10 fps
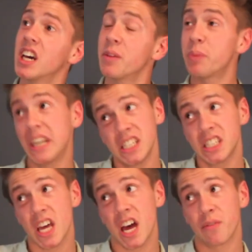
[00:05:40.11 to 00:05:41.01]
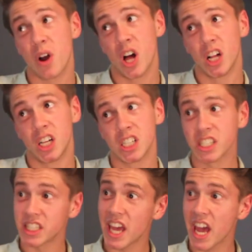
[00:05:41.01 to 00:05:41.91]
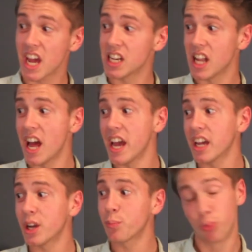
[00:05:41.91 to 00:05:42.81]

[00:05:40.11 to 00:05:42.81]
pizza rolls, and like